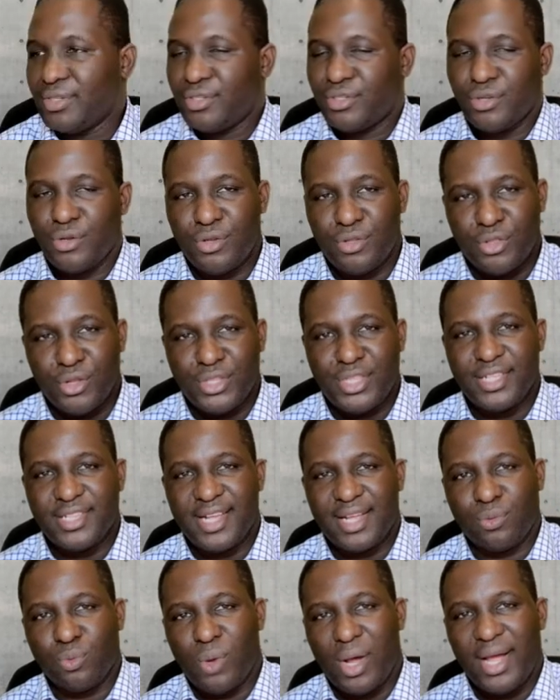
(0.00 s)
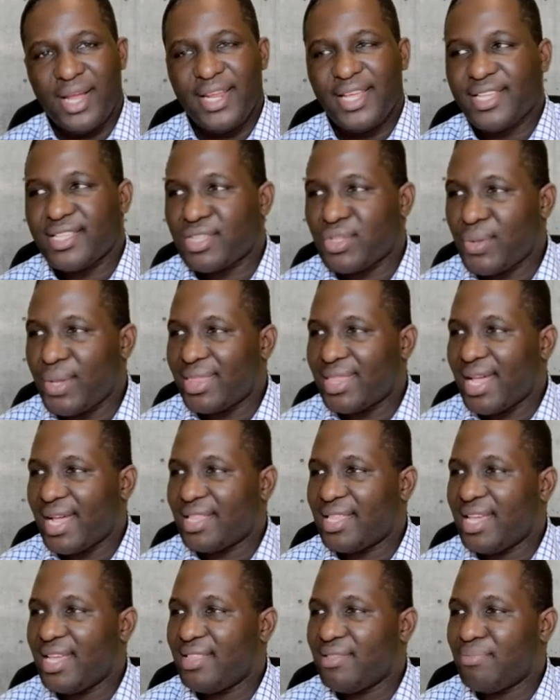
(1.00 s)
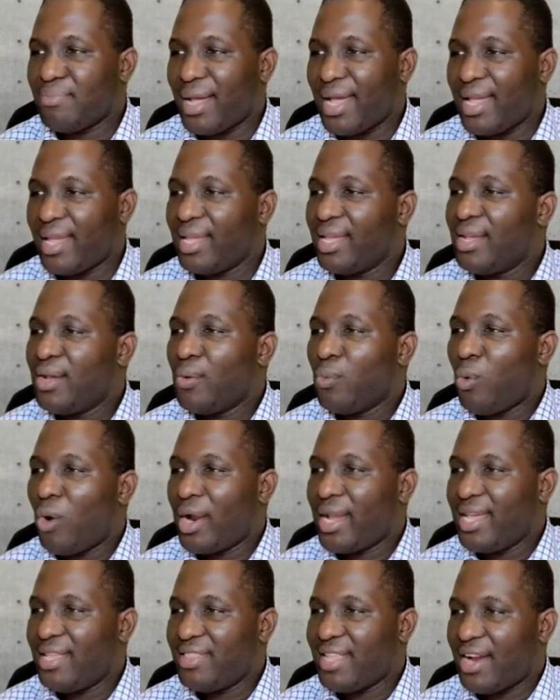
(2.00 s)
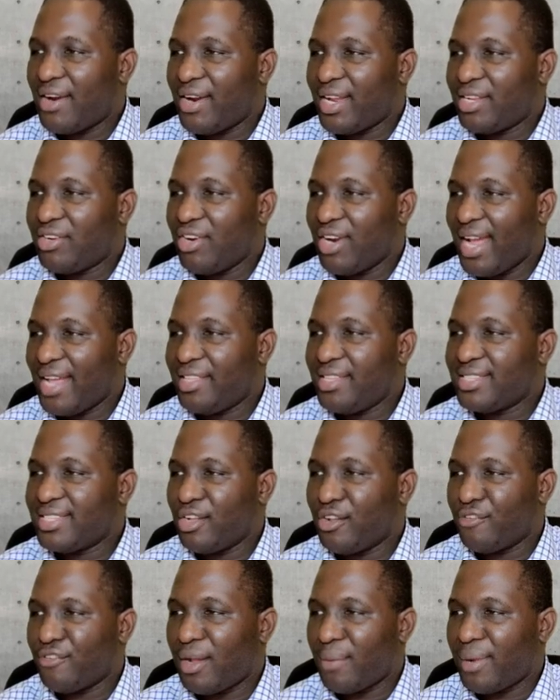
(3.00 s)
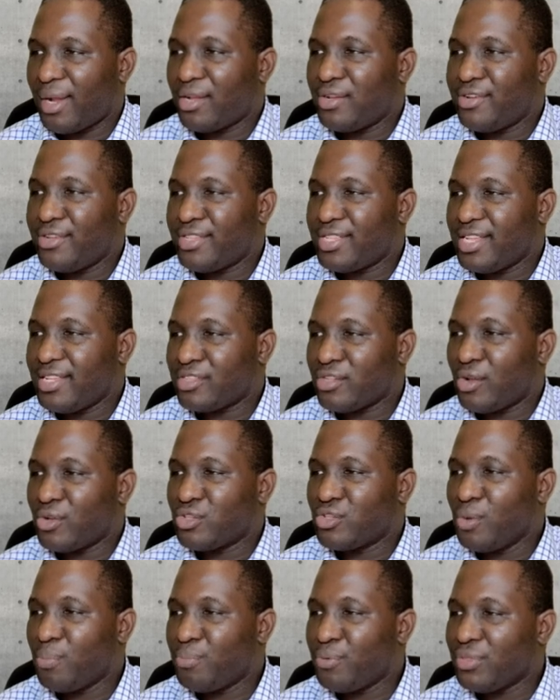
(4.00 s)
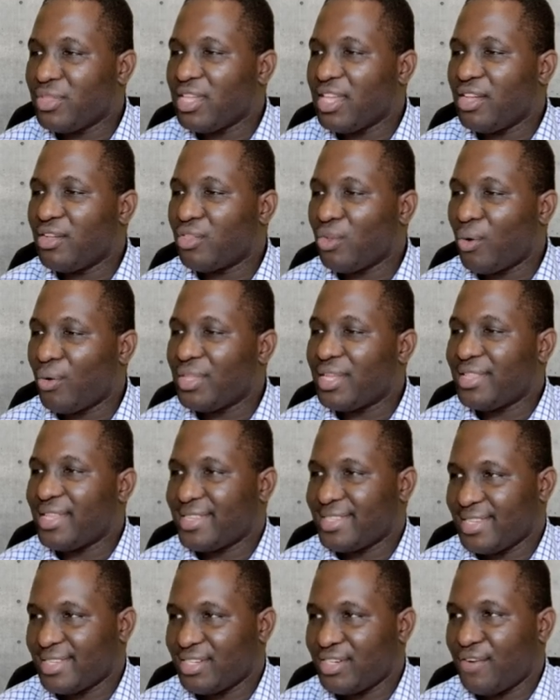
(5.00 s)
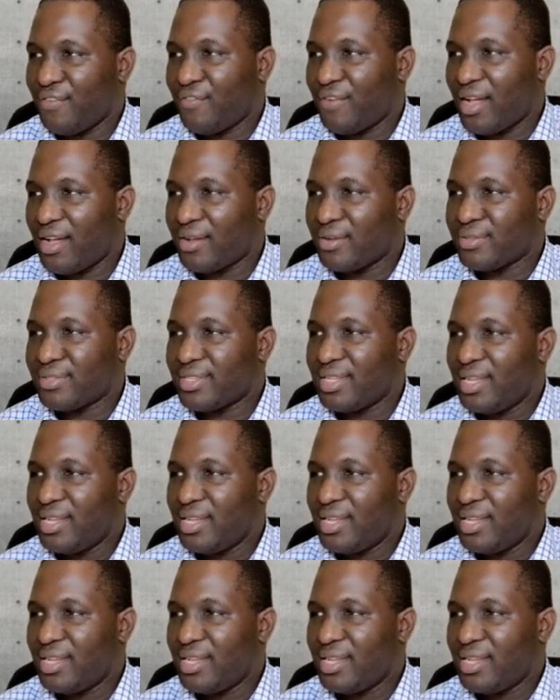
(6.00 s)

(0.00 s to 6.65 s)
So you notice that while it's doing that, in my working directory, right inside of ABAQUS, it's also putting in all the necessary files